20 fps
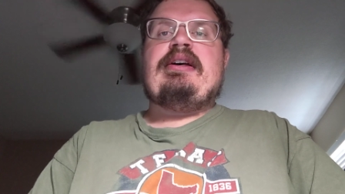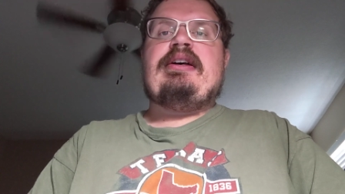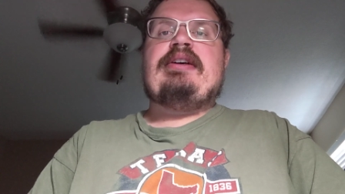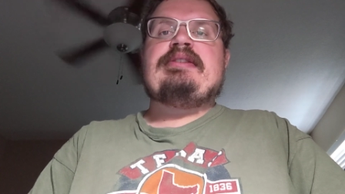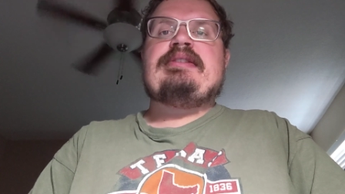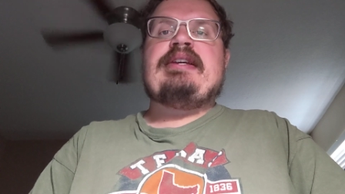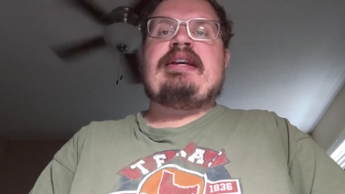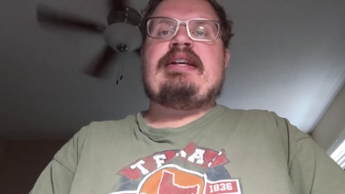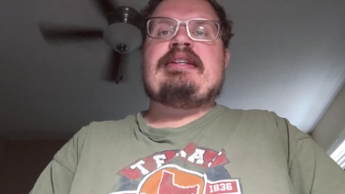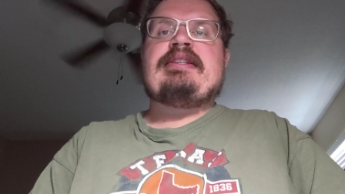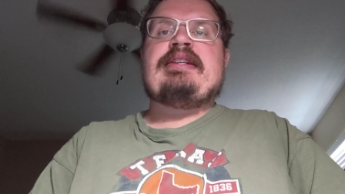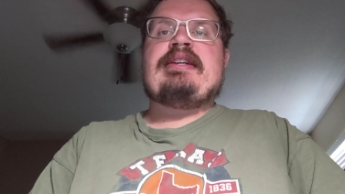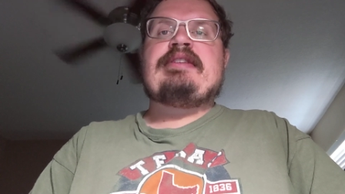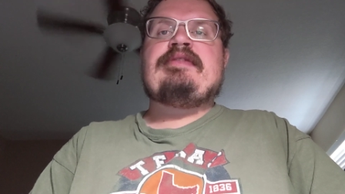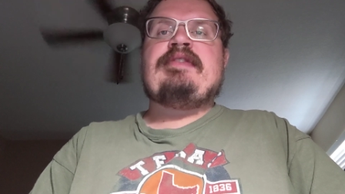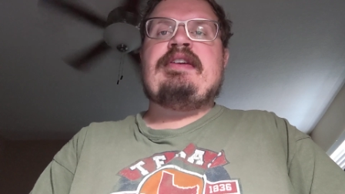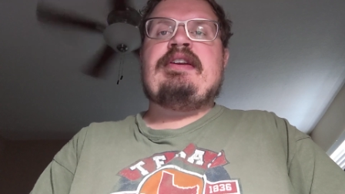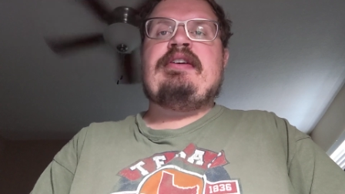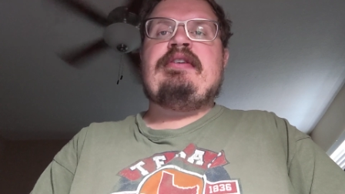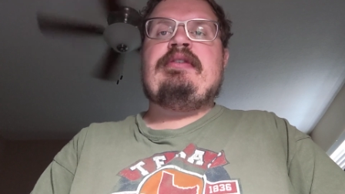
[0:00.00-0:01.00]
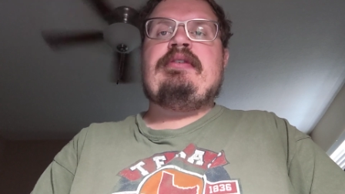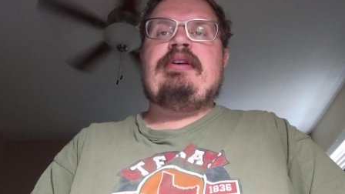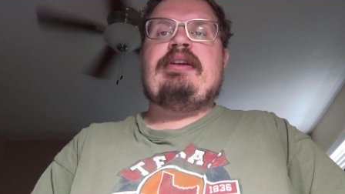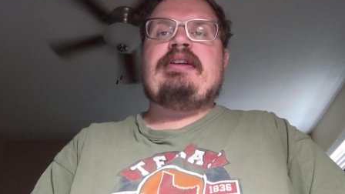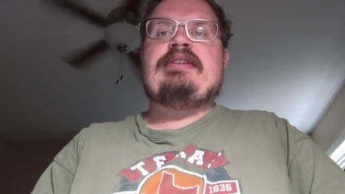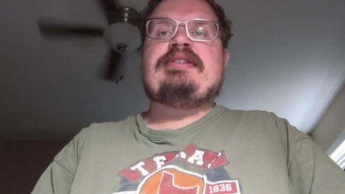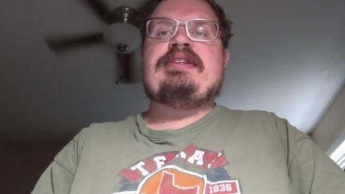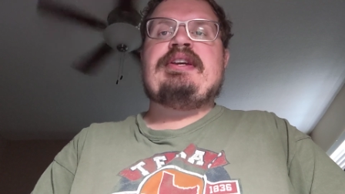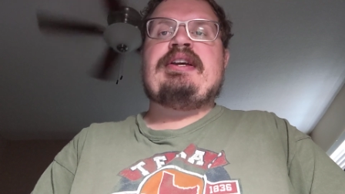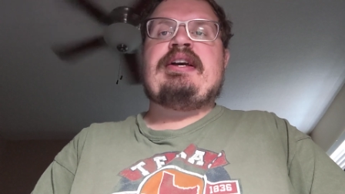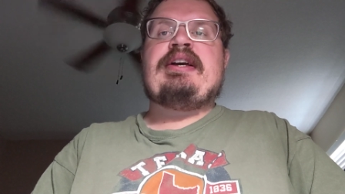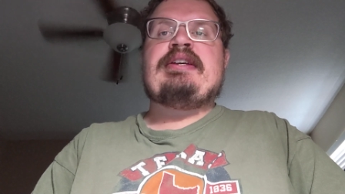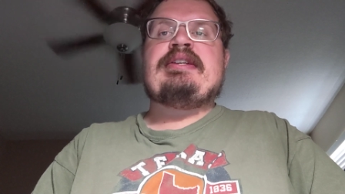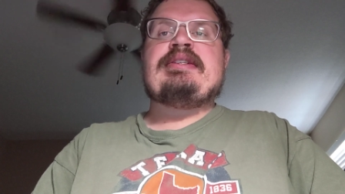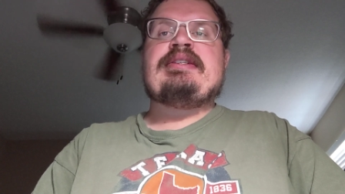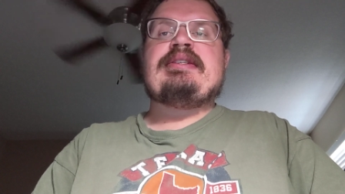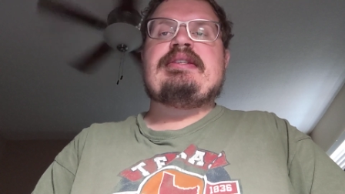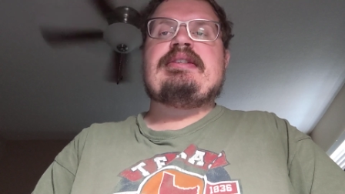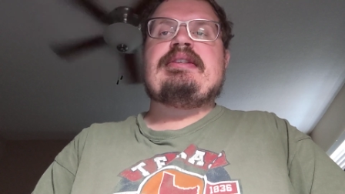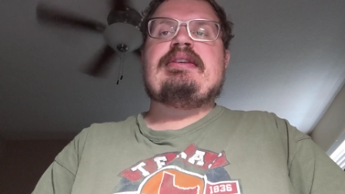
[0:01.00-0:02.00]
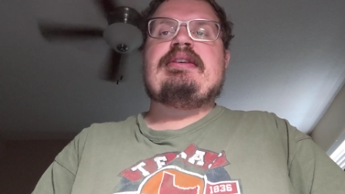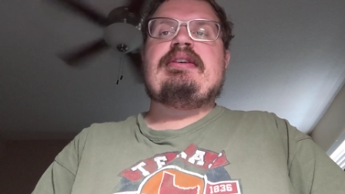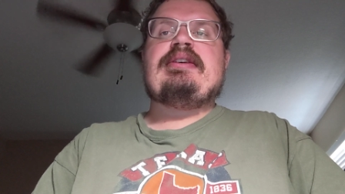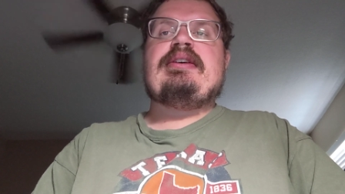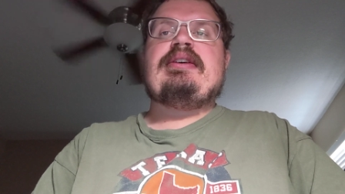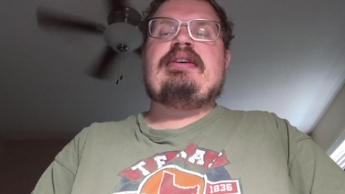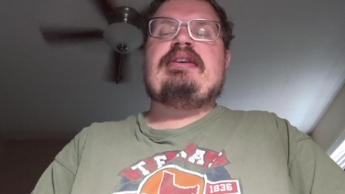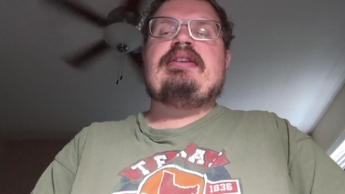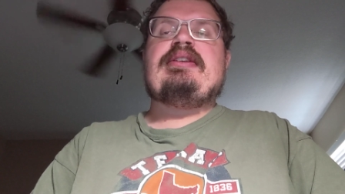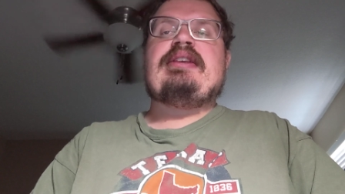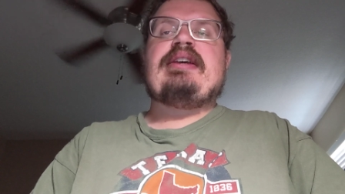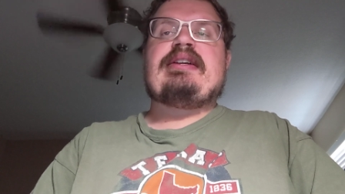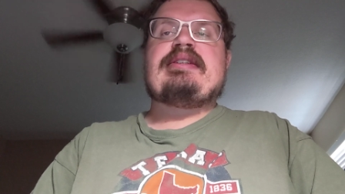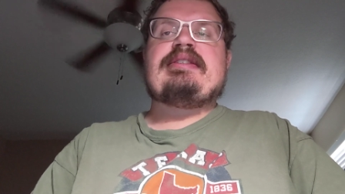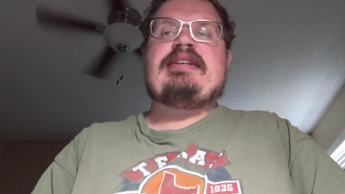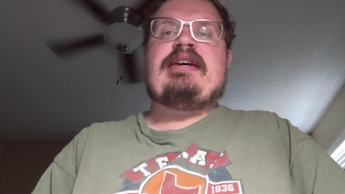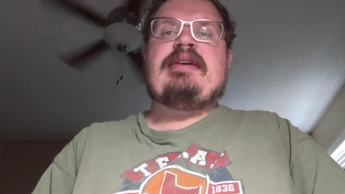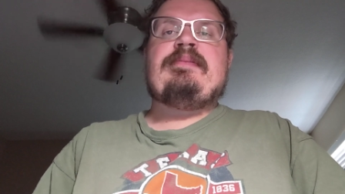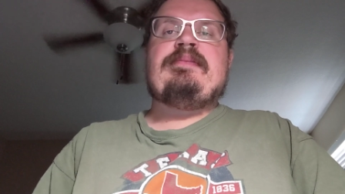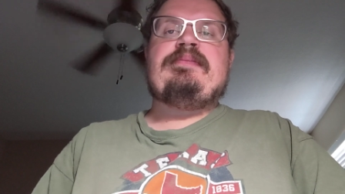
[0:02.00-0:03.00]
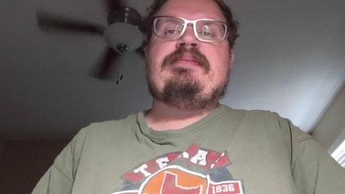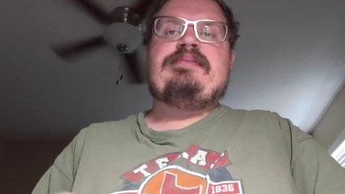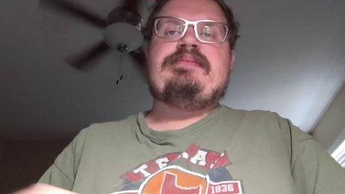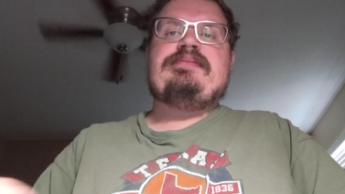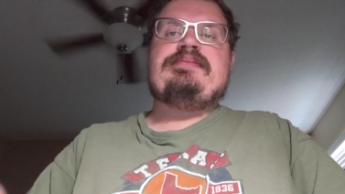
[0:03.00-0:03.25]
I'll see you guys next video, and I'll see you guys next time.